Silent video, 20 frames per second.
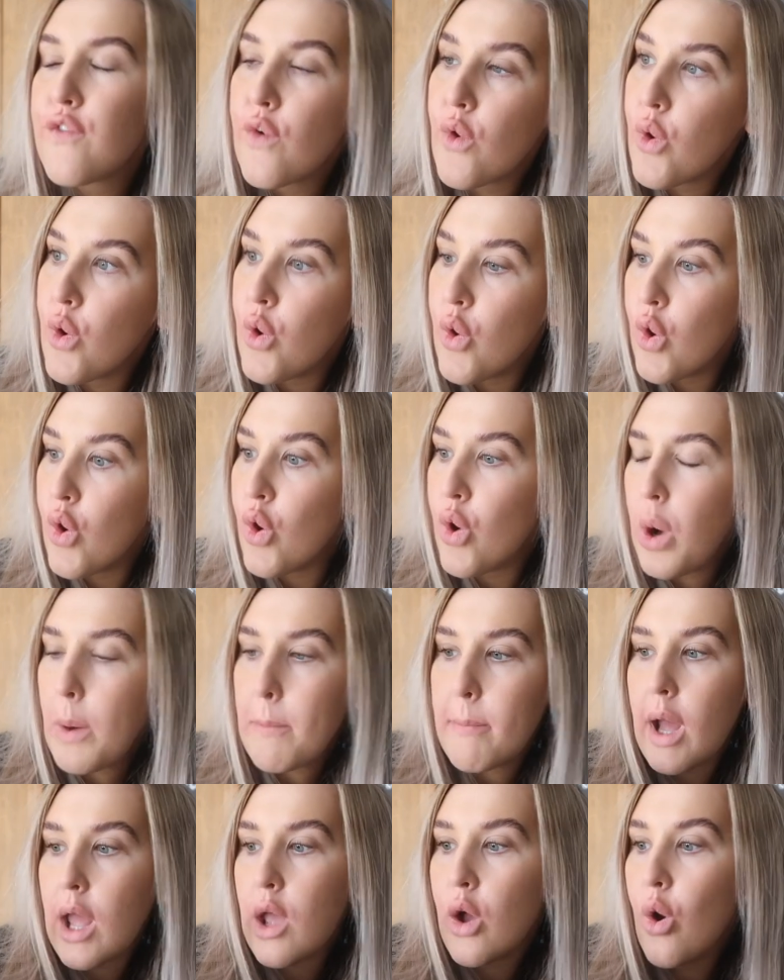for
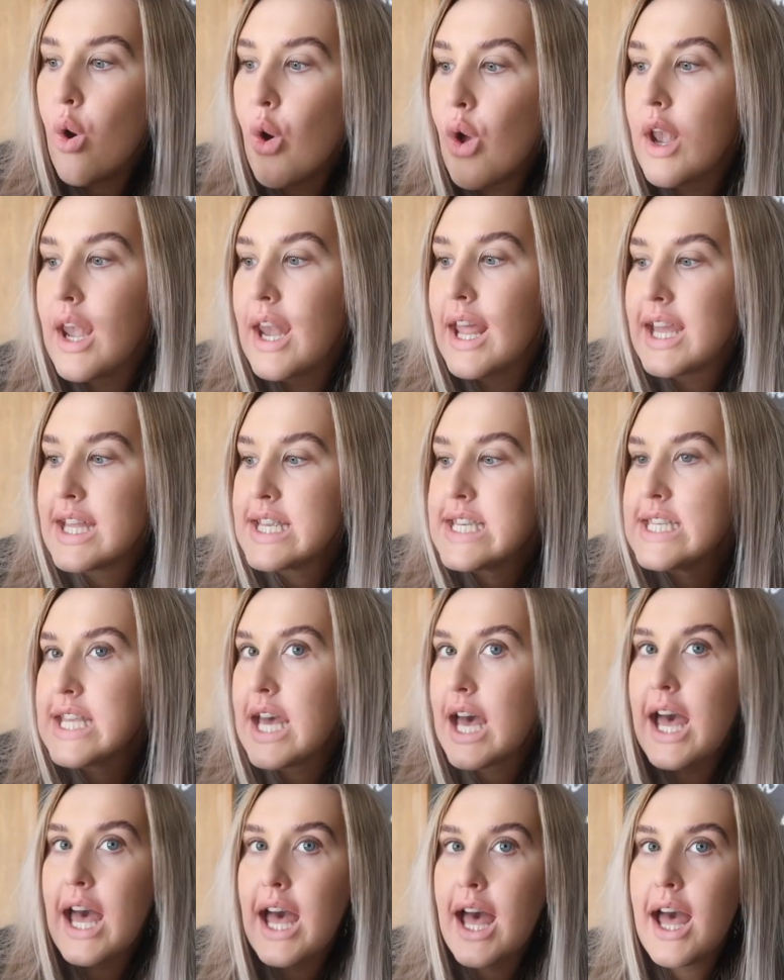my
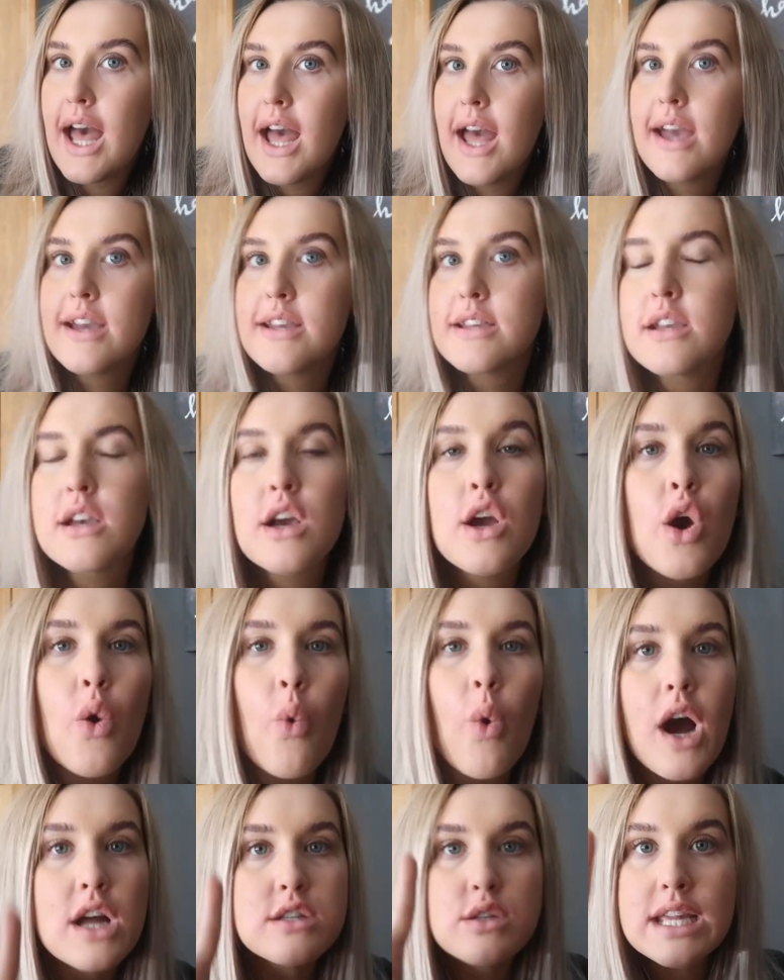holiday.
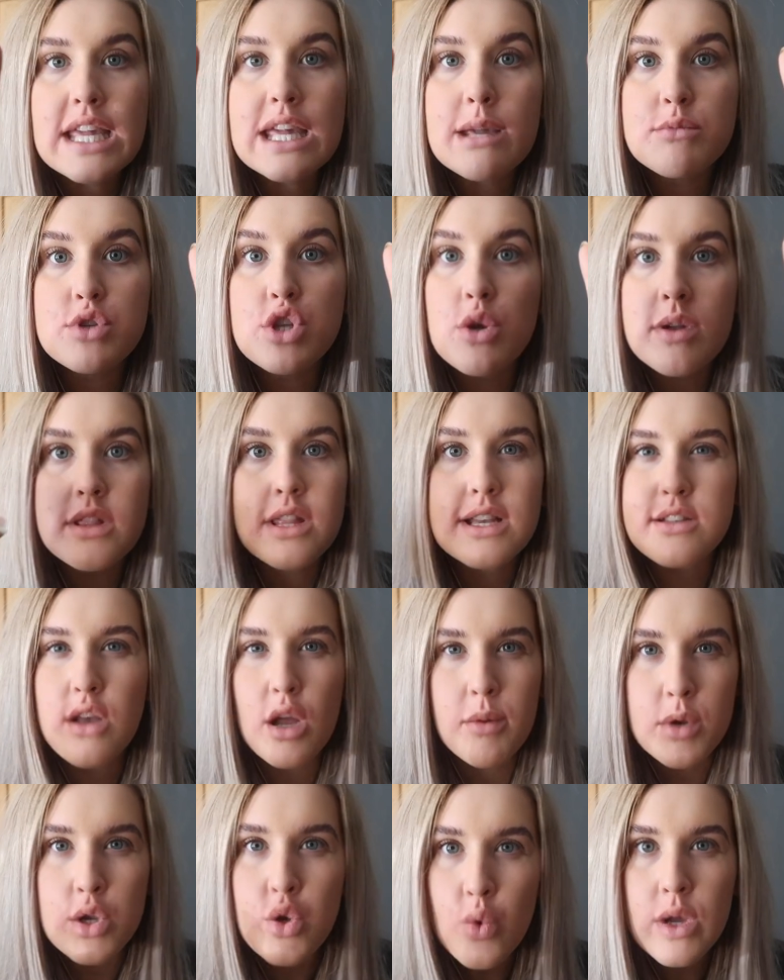Why do I keep doing this?
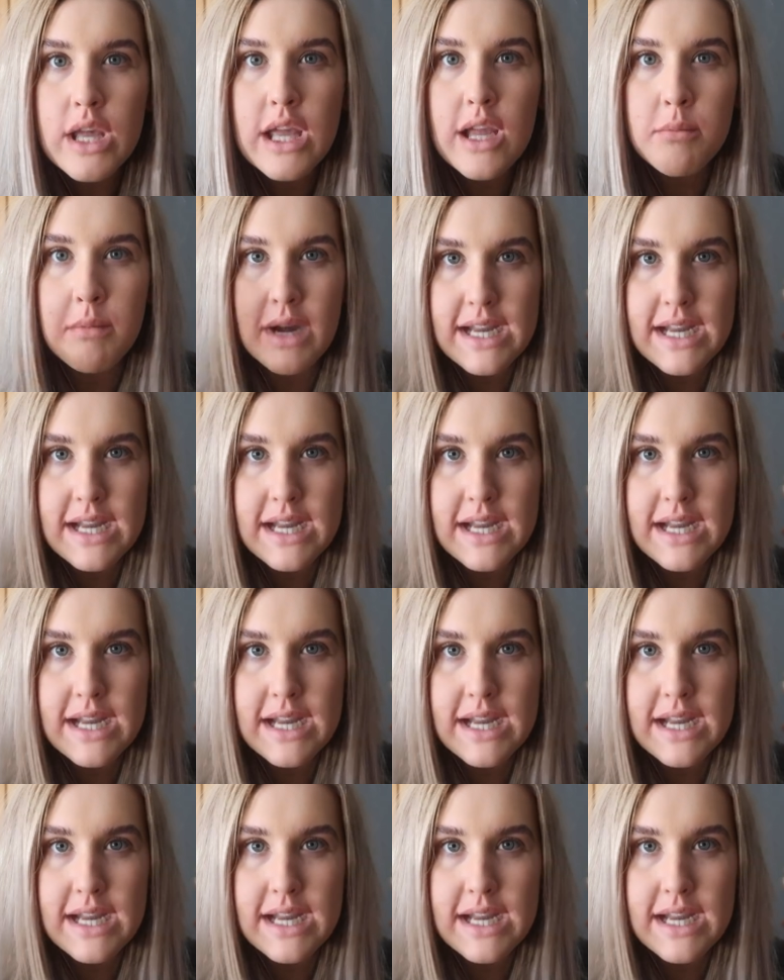I'm annoying